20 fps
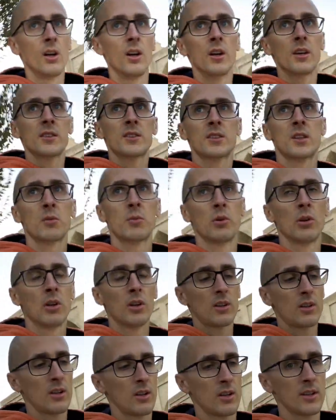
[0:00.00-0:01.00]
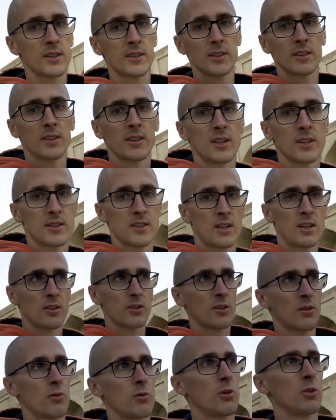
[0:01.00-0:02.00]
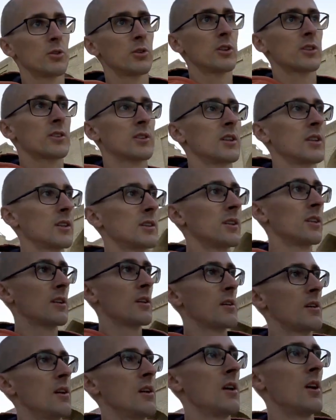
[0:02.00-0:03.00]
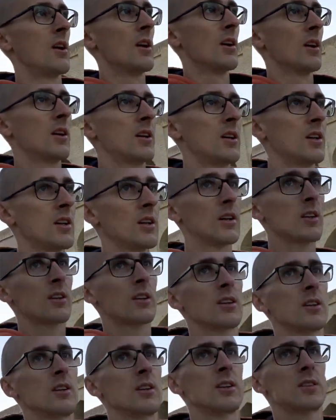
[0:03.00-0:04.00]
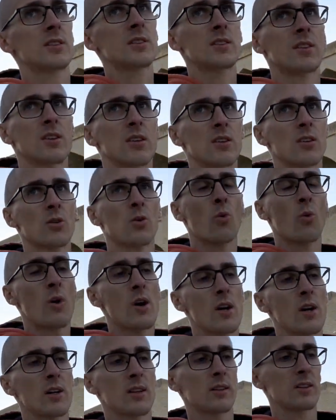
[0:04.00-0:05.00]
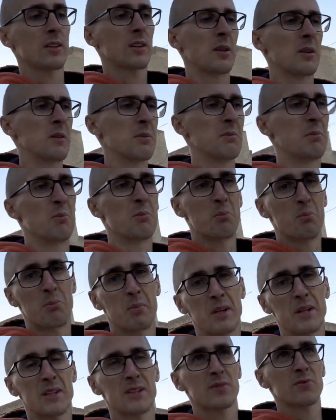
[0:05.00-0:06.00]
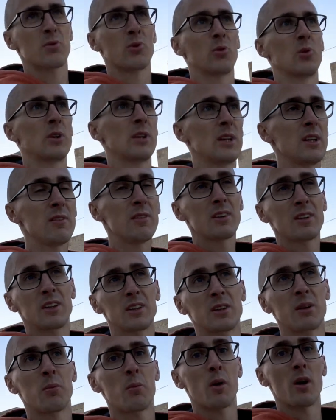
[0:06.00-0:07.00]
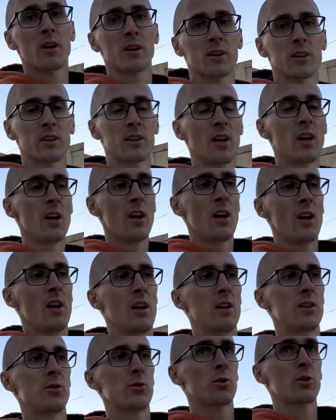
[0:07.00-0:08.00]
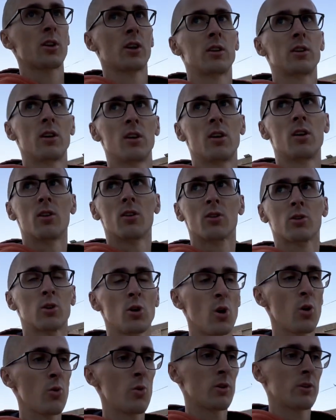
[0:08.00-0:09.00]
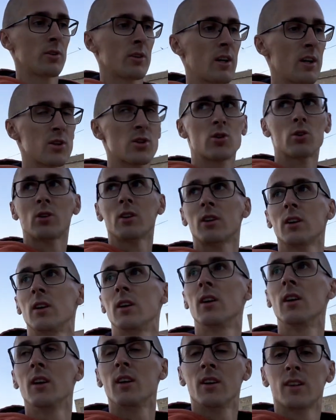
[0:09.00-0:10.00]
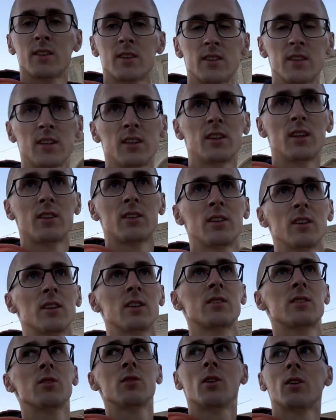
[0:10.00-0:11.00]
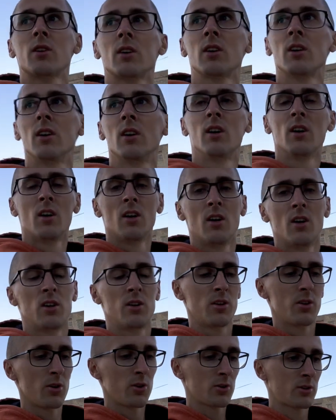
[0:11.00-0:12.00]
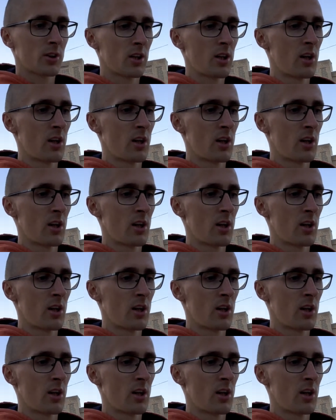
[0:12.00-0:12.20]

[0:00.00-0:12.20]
similar cities around the world, is that here it's quiet and peaceful, even in the market, and you can go and actually see the things. You are not